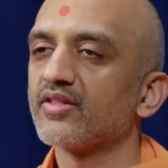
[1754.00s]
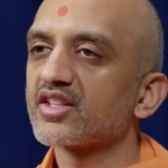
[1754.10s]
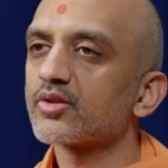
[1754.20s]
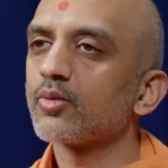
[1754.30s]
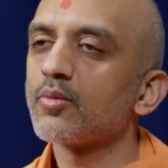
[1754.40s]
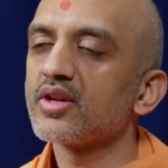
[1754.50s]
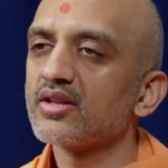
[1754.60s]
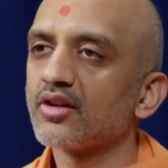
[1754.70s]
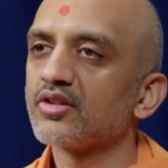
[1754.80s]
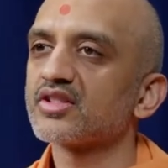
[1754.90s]
This is what
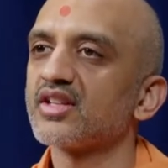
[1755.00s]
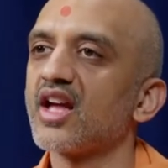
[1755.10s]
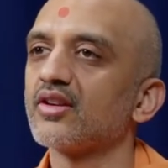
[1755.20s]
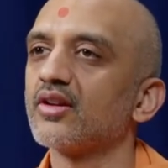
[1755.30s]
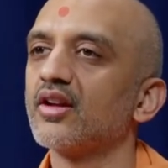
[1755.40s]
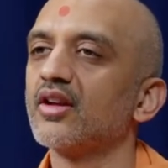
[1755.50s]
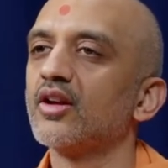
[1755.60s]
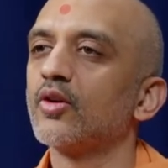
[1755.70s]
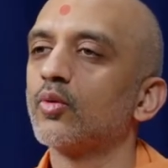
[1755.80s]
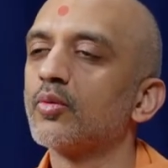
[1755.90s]
we understand
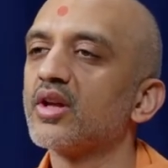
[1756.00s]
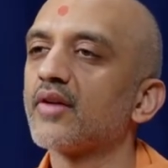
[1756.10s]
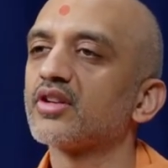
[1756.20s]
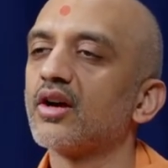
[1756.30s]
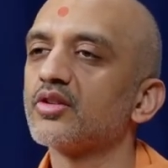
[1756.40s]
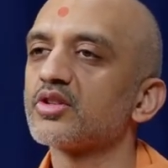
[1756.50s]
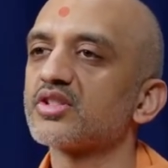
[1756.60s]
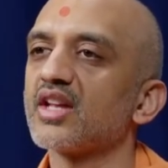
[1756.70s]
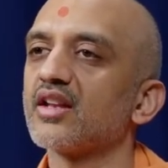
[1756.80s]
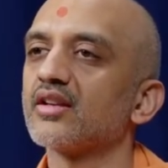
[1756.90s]
when we have to
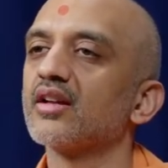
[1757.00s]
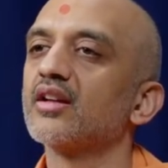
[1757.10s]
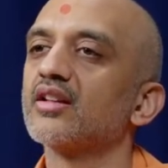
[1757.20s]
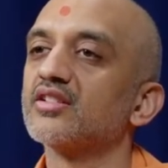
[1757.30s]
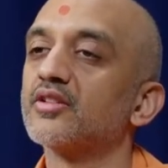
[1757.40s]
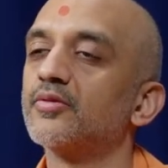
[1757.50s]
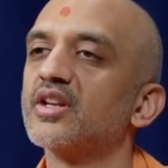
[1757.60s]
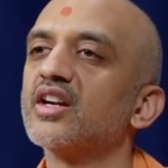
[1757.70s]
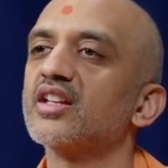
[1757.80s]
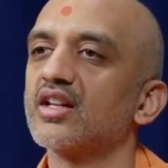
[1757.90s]
understand
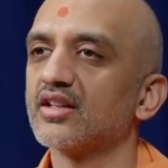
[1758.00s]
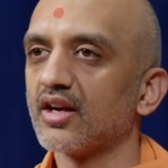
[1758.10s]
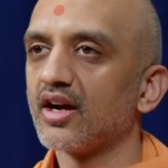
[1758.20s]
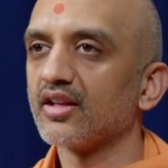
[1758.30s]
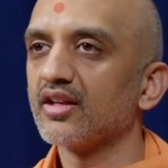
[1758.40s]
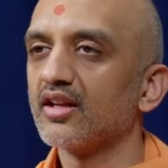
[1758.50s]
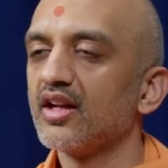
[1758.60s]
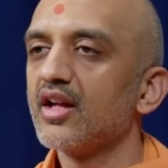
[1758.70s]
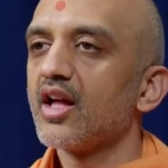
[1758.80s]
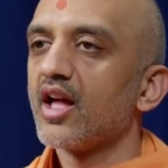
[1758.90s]
divinity in God.
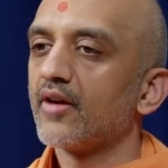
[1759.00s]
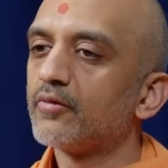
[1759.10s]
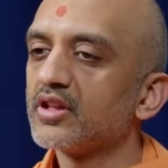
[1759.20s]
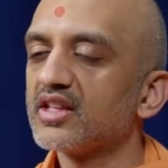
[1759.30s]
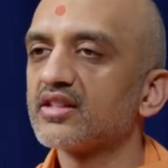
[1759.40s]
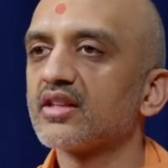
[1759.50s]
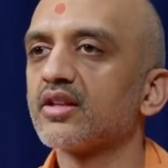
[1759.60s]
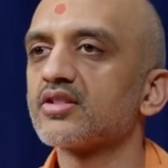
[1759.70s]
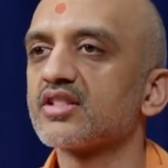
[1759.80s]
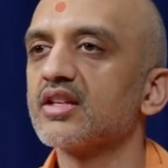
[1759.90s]
Everything that
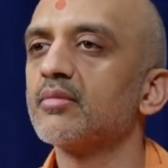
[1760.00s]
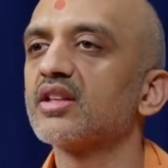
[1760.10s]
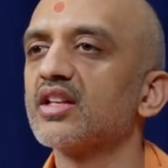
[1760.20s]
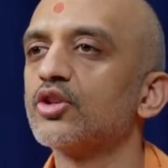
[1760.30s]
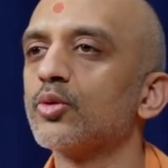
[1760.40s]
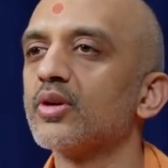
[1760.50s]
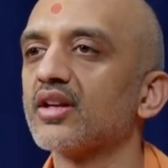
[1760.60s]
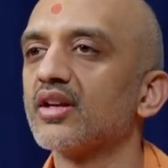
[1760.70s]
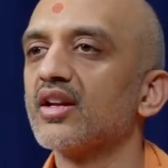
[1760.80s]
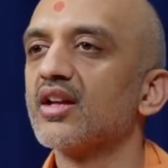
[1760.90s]
they're seemingly
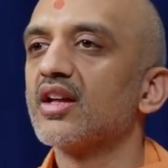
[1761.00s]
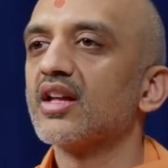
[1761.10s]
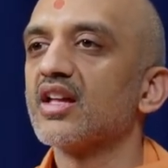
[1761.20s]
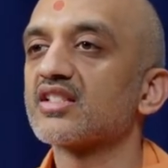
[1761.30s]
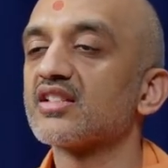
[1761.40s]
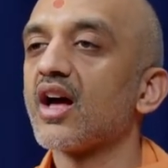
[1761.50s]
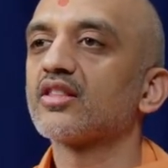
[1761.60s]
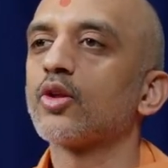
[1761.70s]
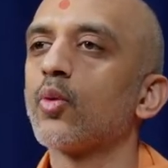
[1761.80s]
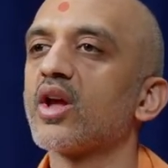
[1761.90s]
doing is
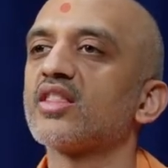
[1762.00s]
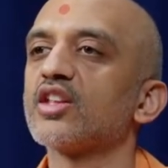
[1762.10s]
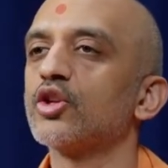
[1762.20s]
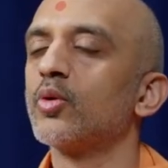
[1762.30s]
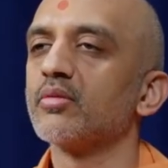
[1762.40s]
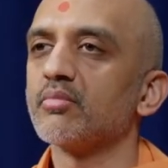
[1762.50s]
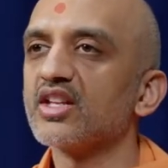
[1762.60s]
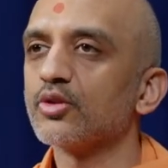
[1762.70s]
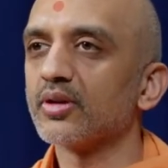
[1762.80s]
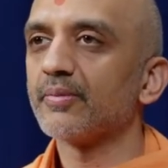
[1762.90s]
not the way that you and
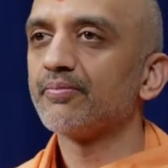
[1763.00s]
me do it.